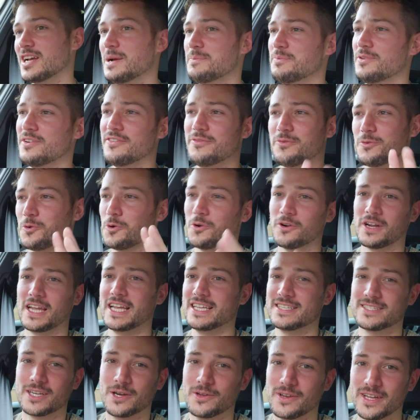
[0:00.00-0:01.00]
couple of quirky
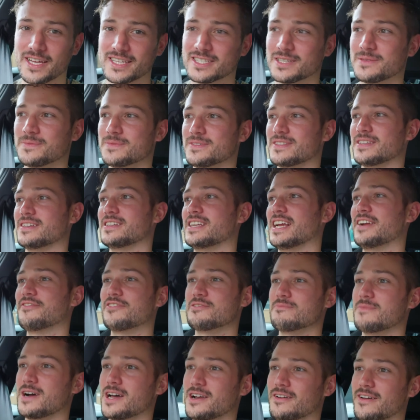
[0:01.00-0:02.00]
Skoda-isms that
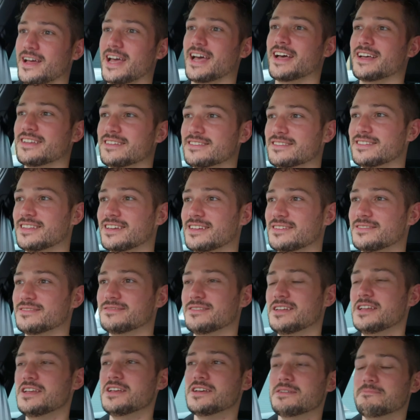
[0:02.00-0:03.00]
every model has that
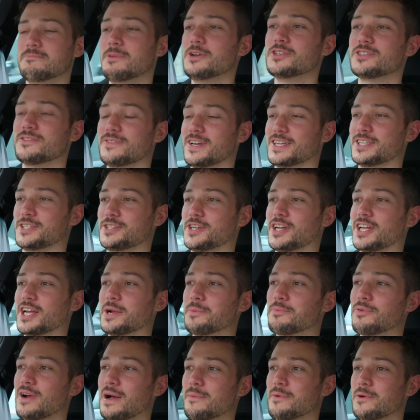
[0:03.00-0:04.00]
most of Australia
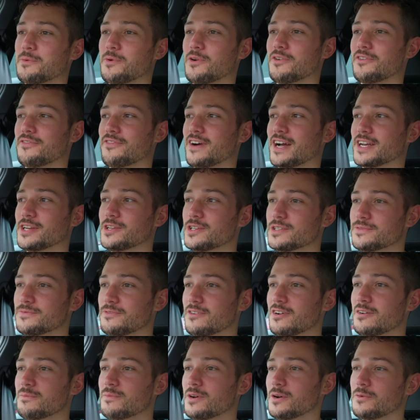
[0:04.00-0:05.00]
probably won't find
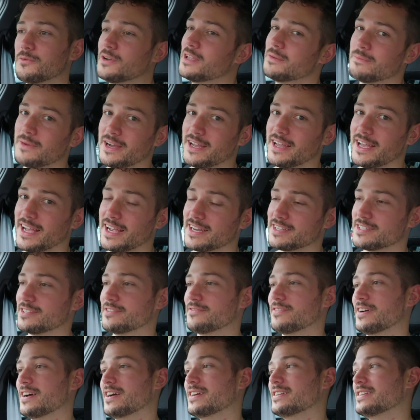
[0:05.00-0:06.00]
useful, but we might actually
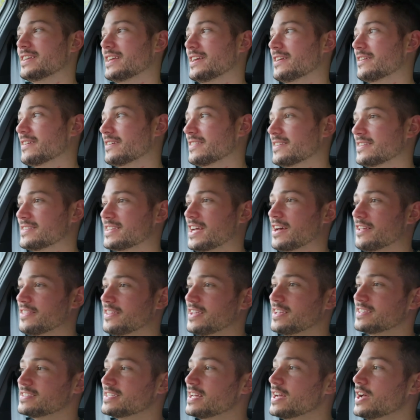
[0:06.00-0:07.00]
find here in the
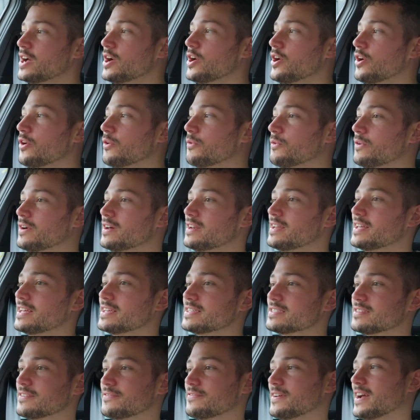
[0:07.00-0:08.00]
southeast. One
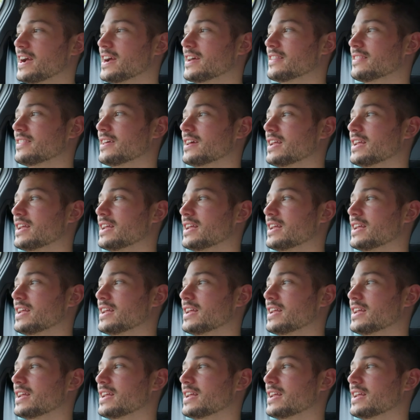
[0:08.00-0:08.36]
is the fact